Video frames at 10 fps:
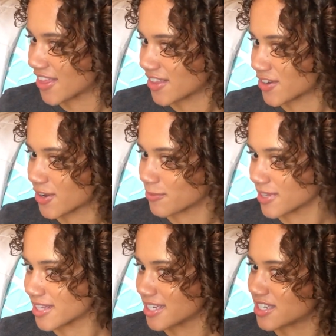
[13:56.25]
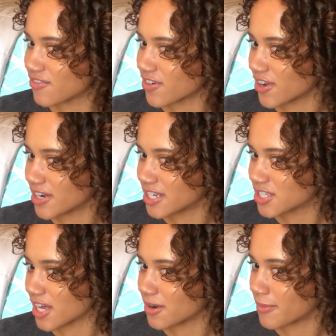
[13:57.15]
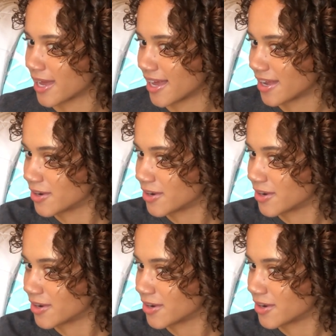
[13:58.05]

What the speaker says: look completely different on each side of my head.